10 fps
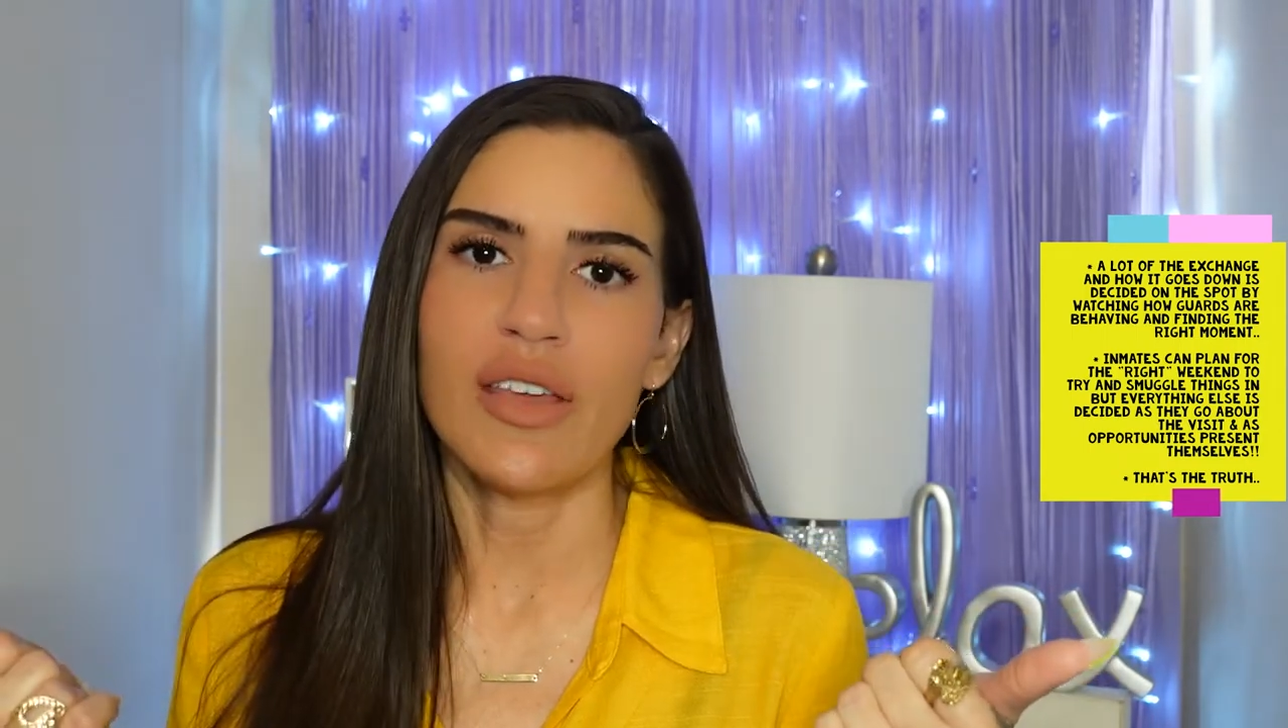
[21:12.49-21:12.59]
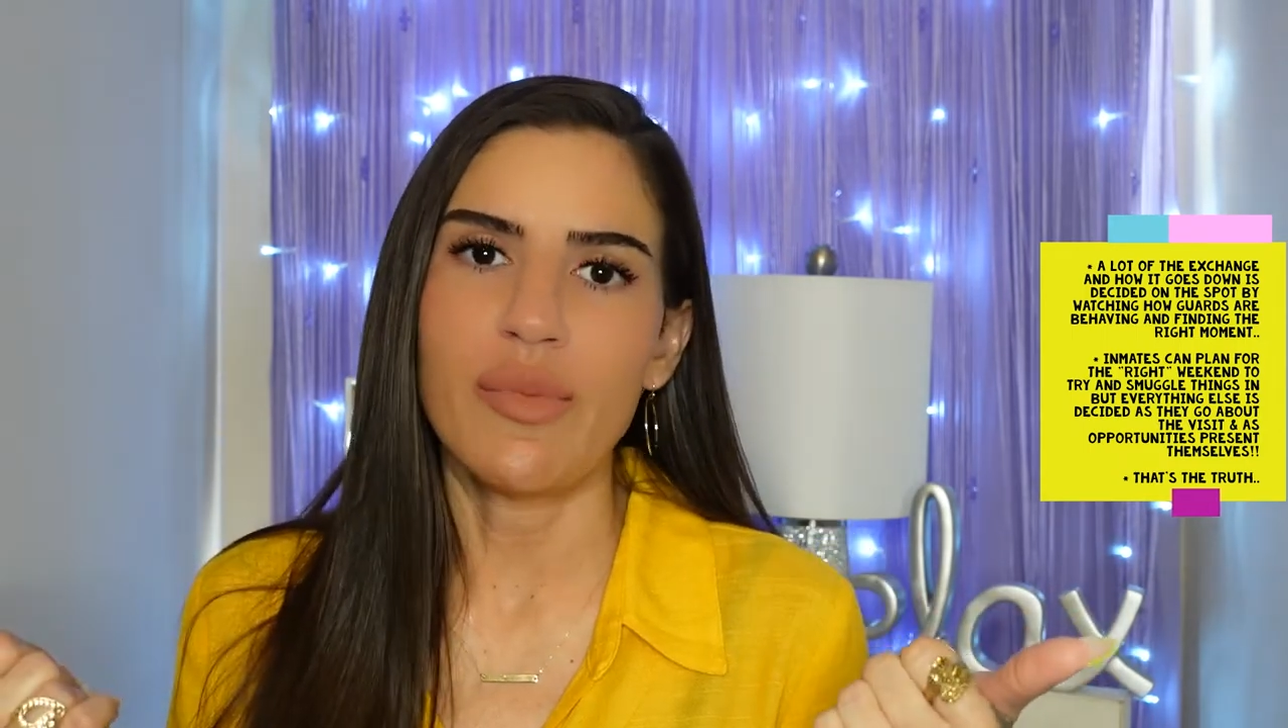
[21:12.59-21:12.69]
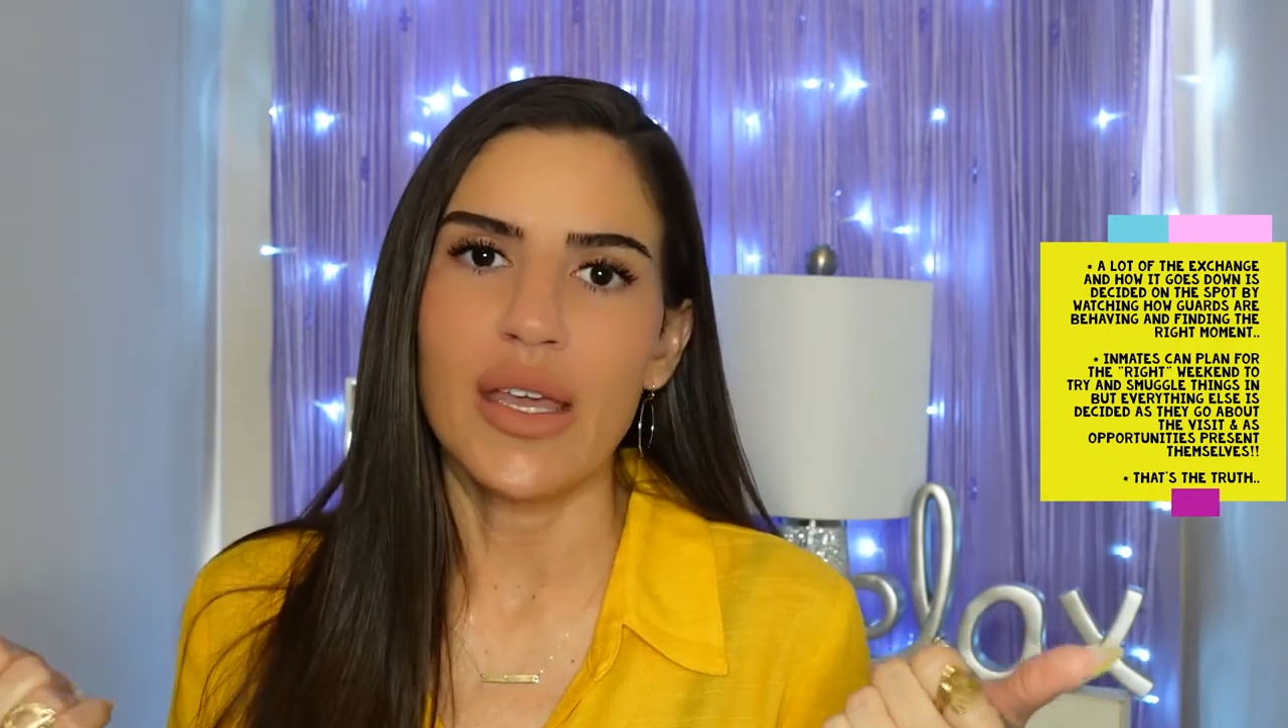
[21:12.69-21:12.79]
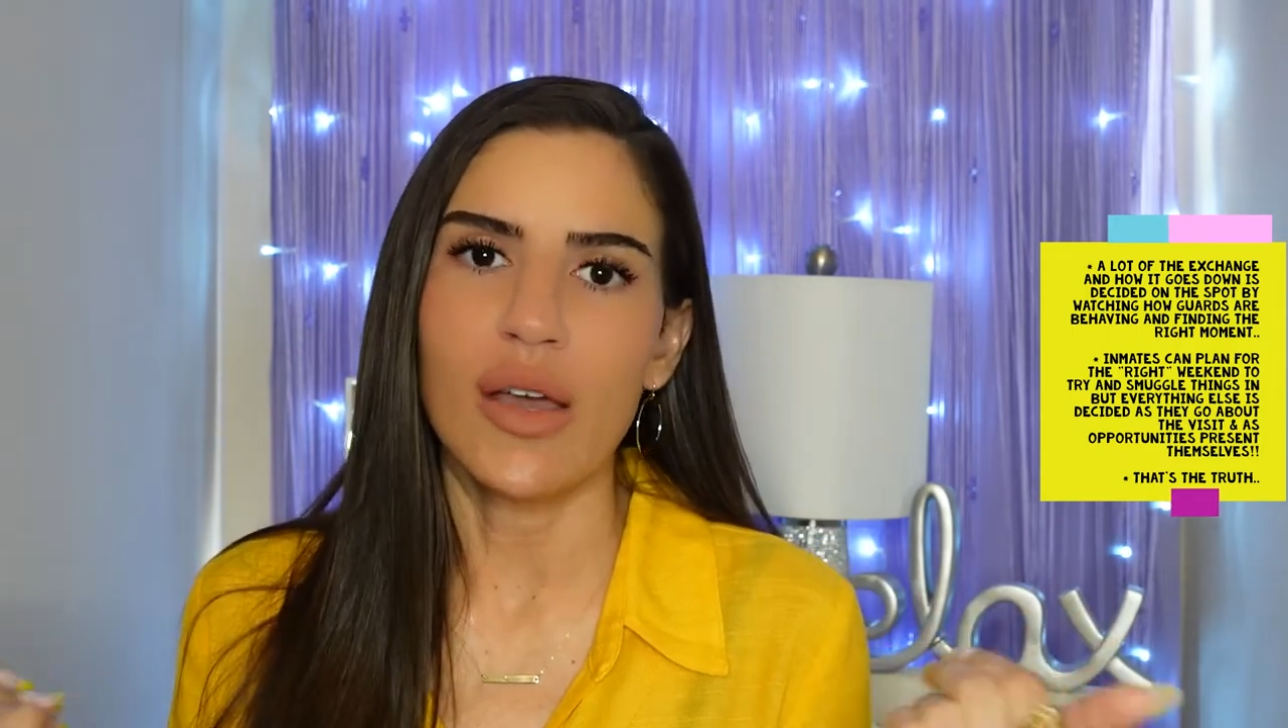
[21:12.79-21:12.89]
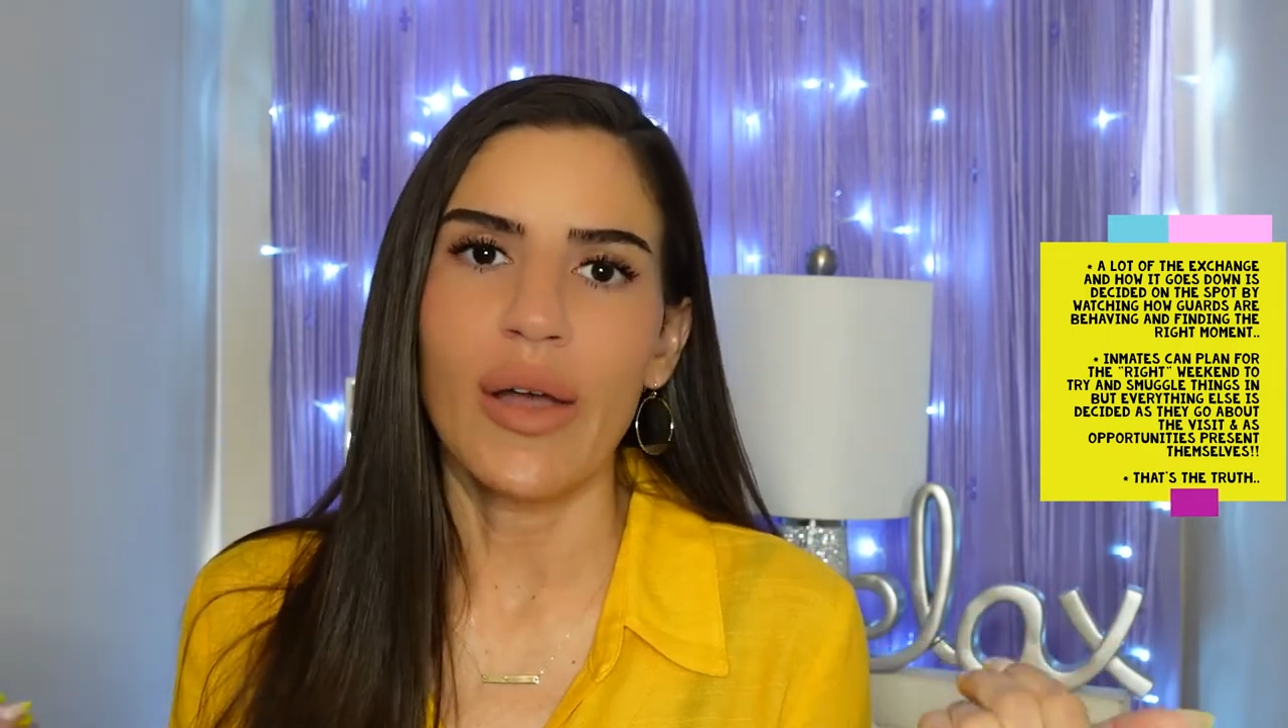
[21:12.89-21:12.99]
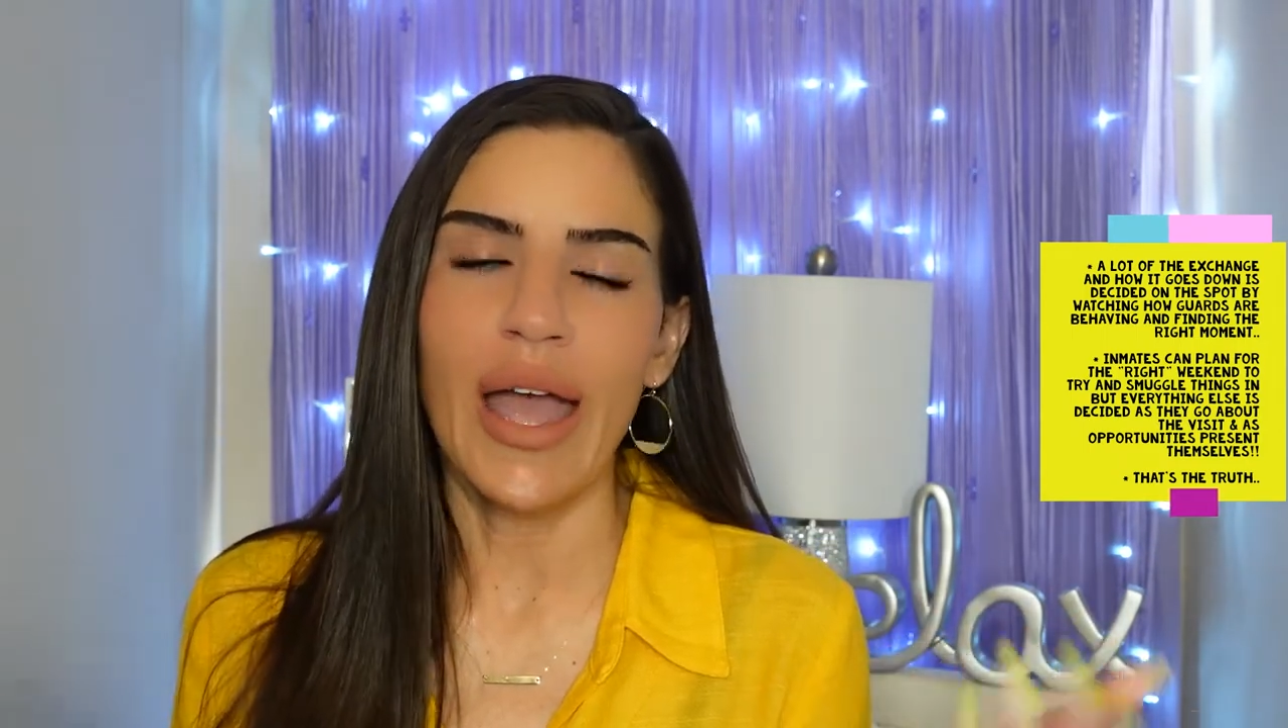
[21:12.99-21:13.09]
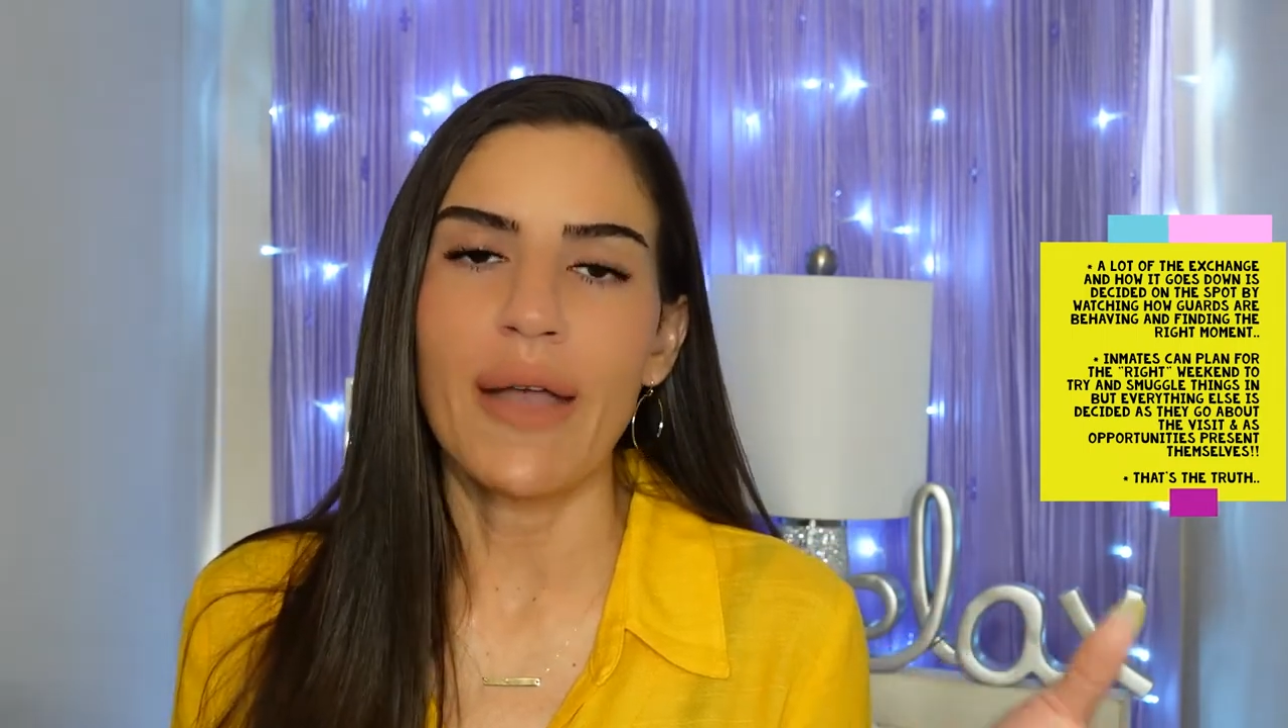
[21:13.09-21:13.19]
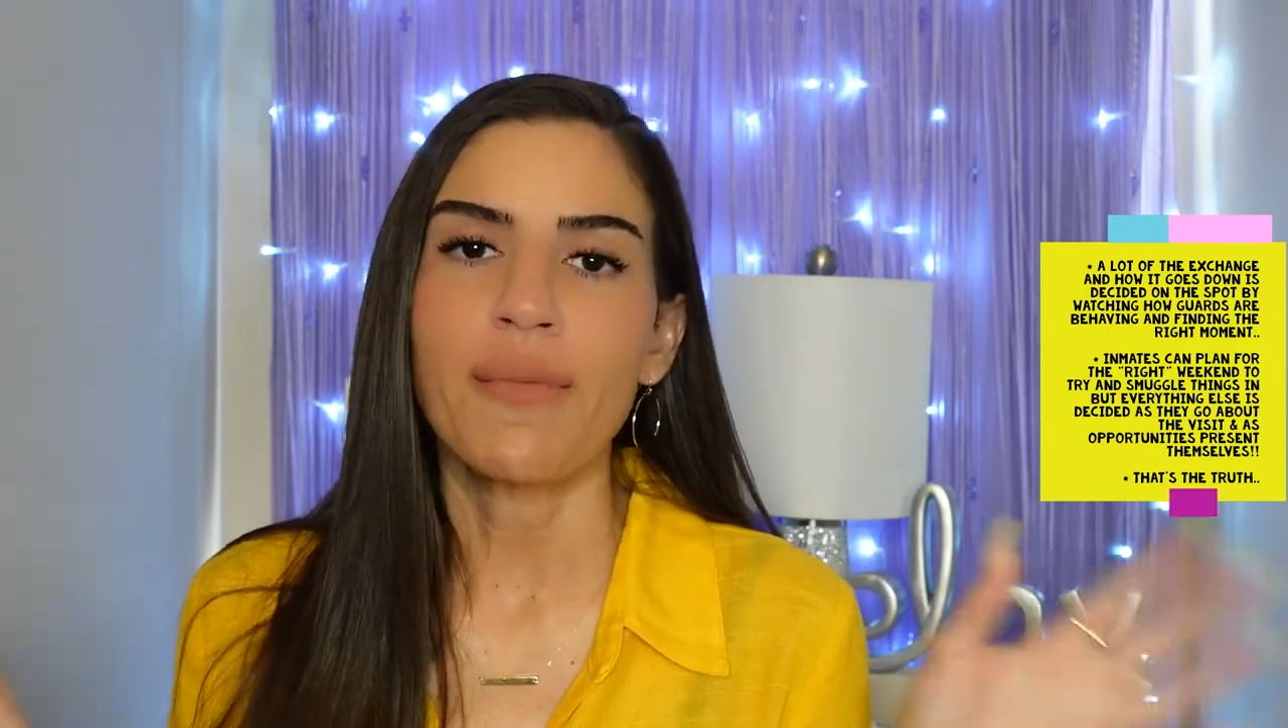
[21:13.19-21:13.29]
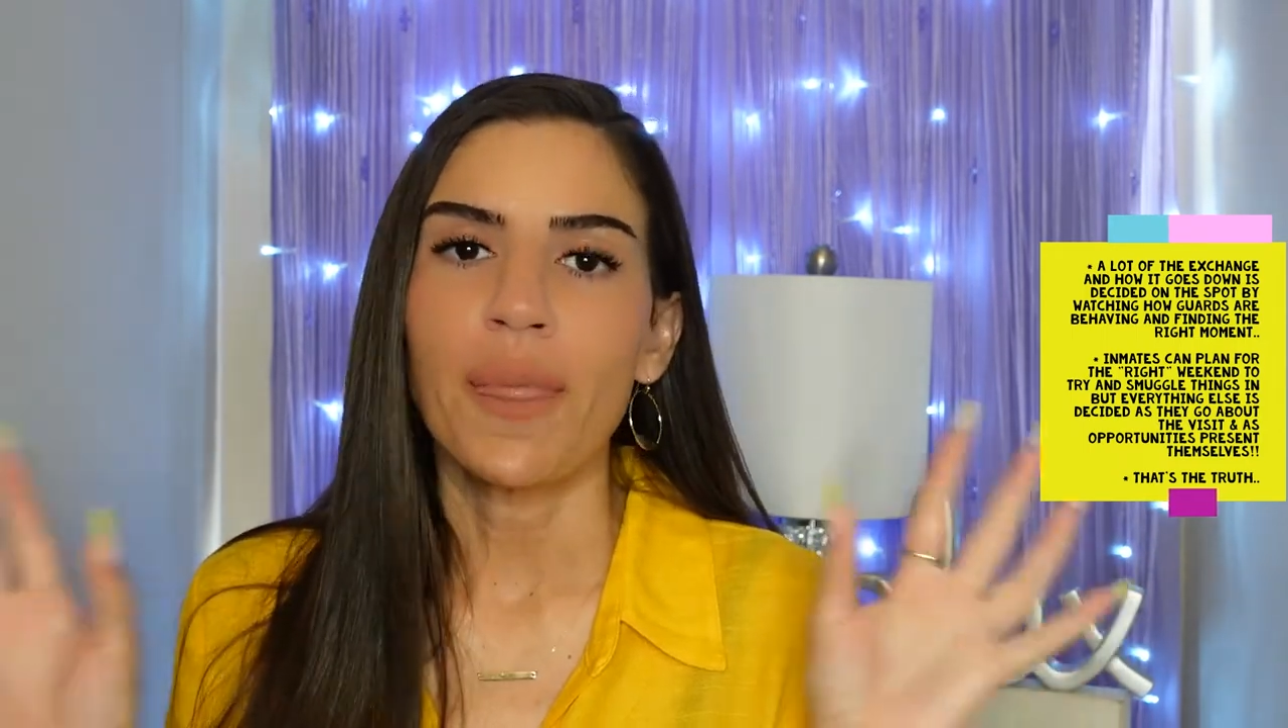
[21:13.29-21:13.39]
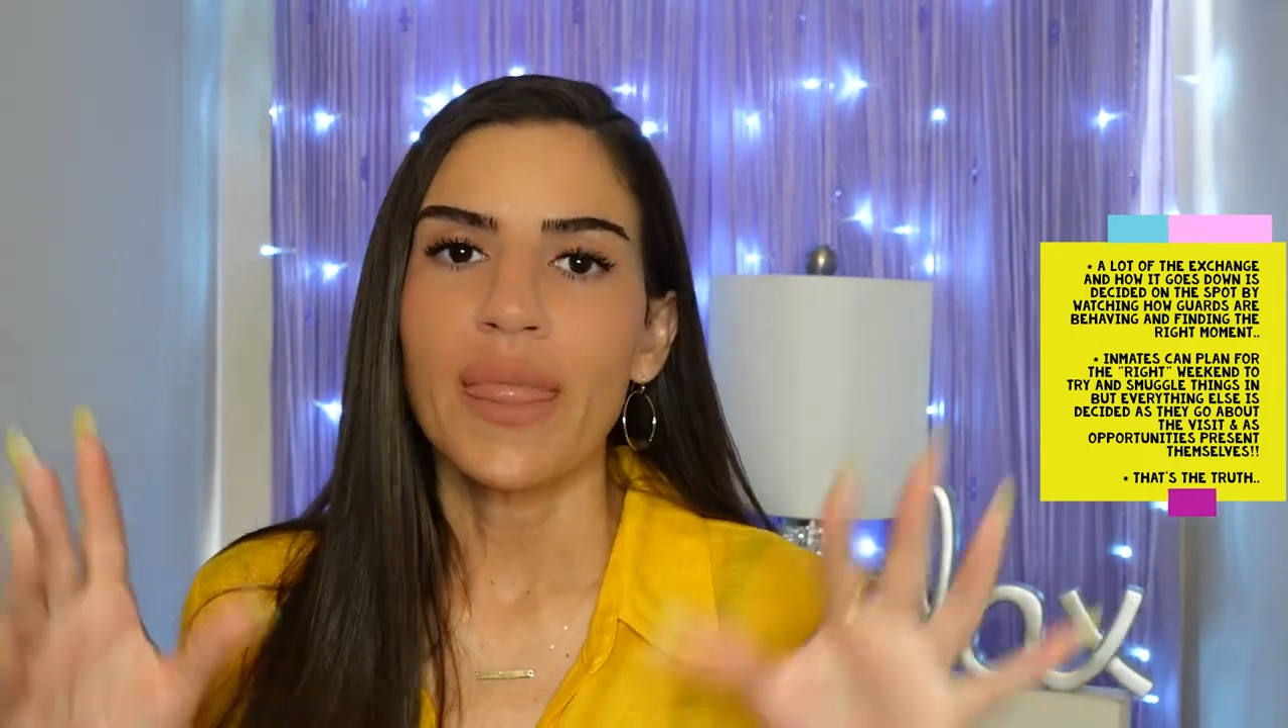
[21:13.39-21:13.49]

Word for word: VP, okay?